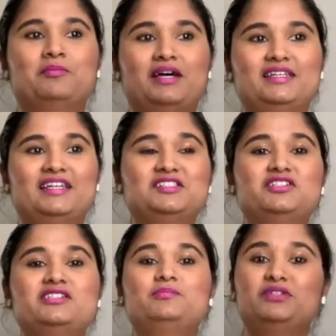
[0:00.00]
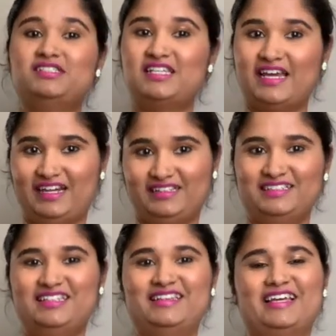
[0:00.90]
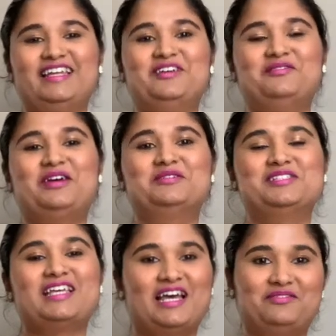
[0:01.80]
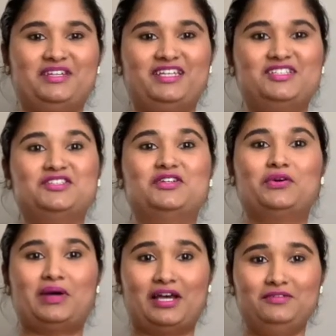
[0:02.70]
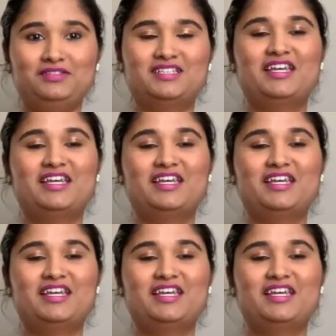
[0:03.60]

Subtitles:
but let's just pretend that if I was having to go out